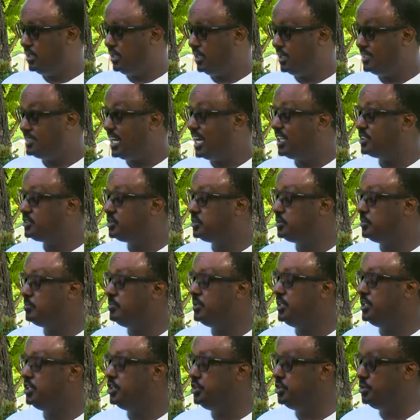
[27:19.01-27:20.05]
it has to
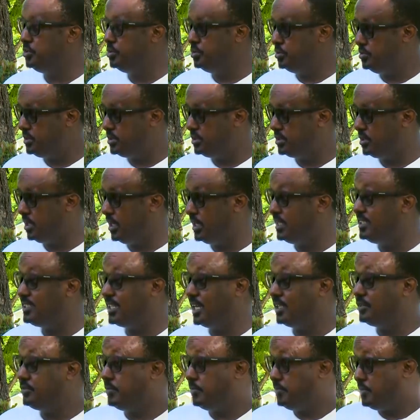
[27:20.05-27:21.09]
be used it
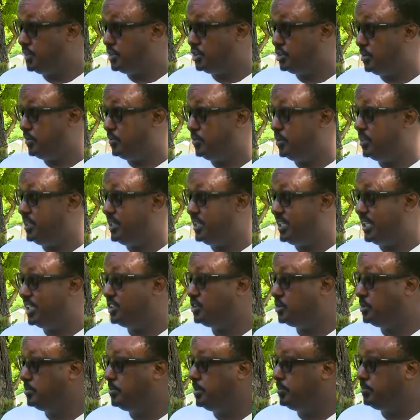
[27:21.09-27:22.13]
first of all it
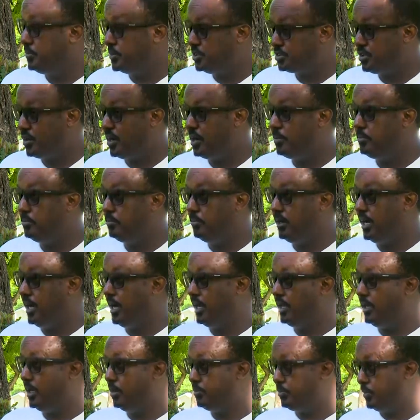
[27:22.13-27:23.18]
has to be prescribed by
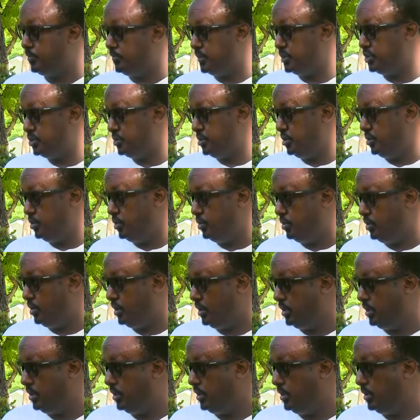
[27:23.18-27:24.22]
a professional
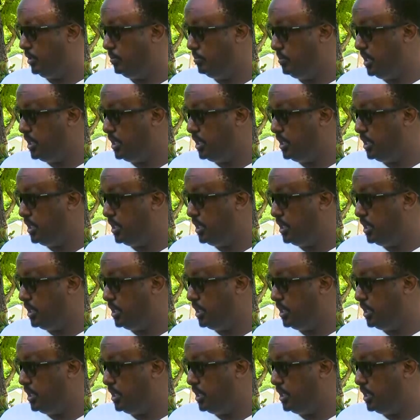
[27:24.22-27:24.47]
uh,